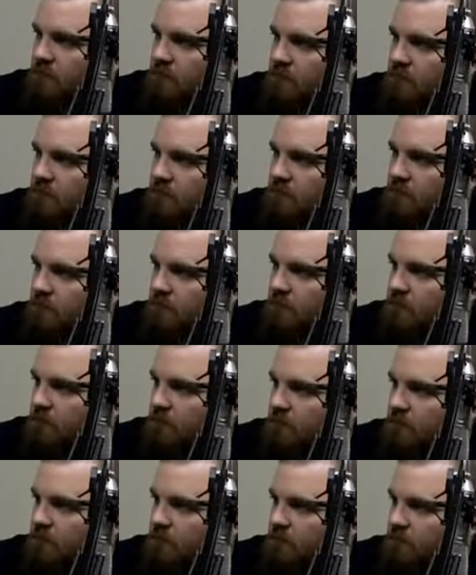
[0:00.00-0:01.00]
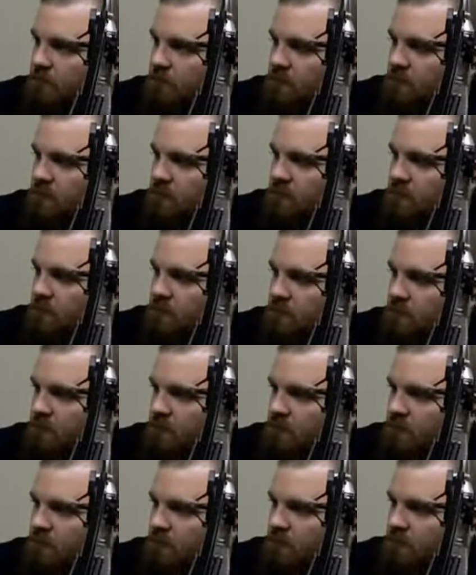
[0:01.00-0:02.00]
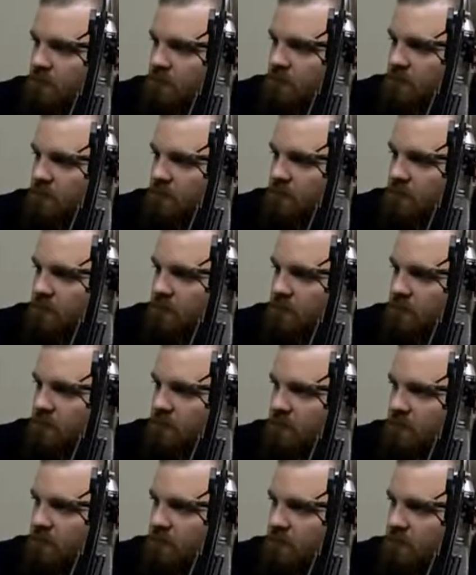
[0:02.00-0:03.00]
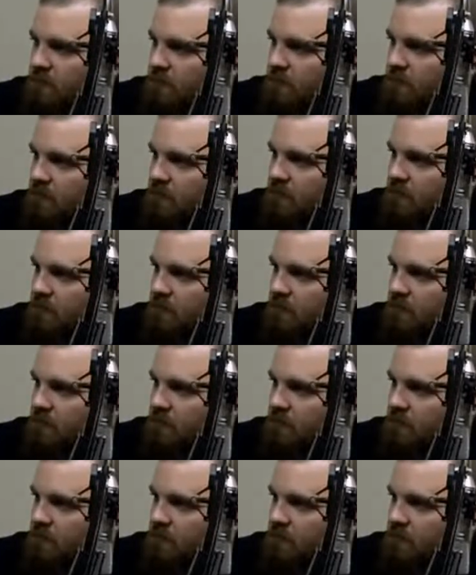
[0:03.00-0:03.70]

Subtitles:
(silent)